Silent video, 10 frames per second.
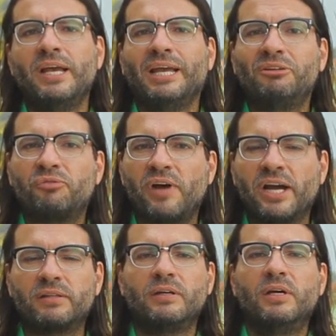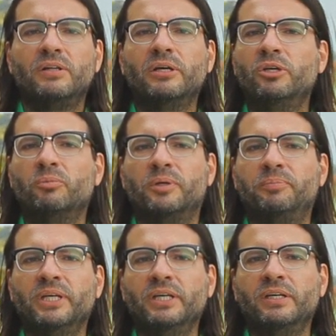In fact, the human
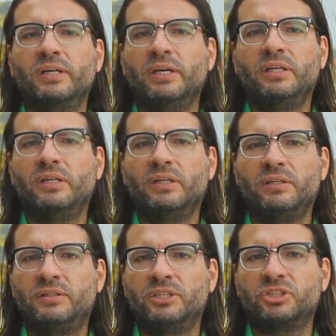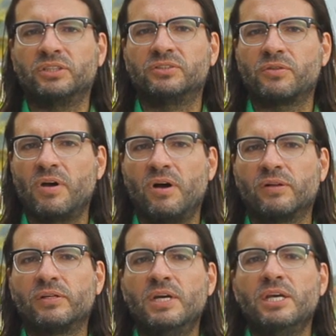being in indigenous
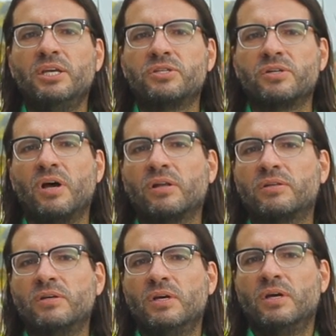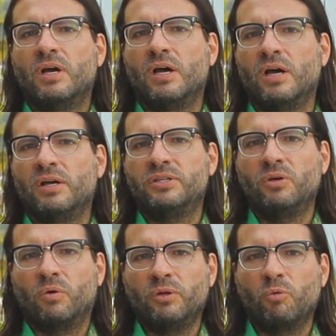thought is not uh,
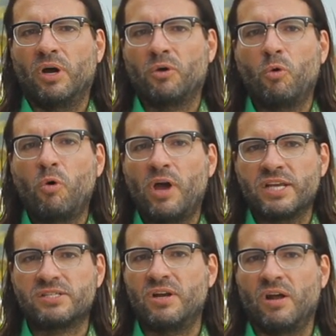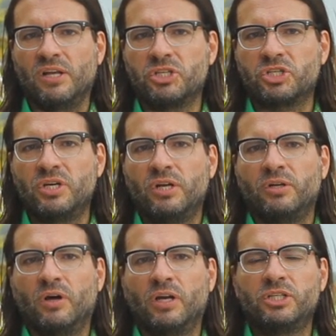the only one who has knowledge.
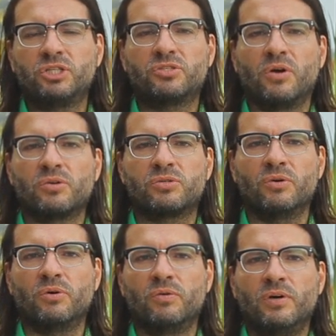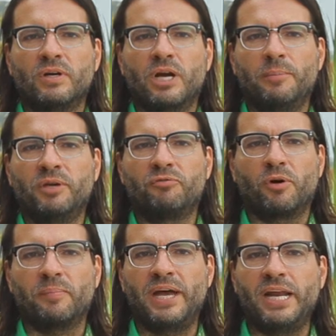Knowledge is also coming
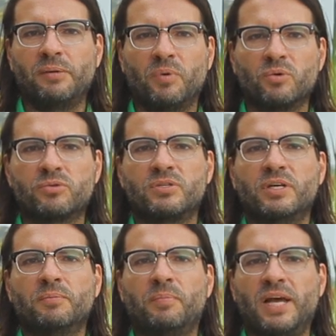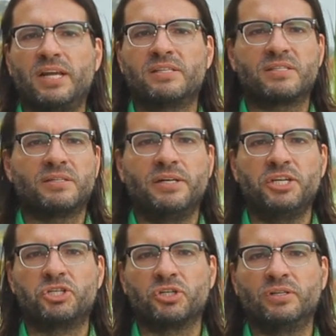from animals, plants,
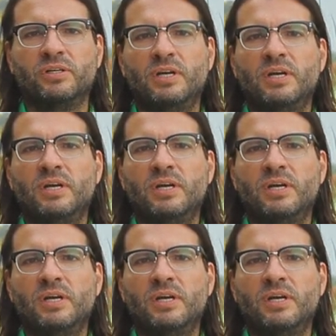nature,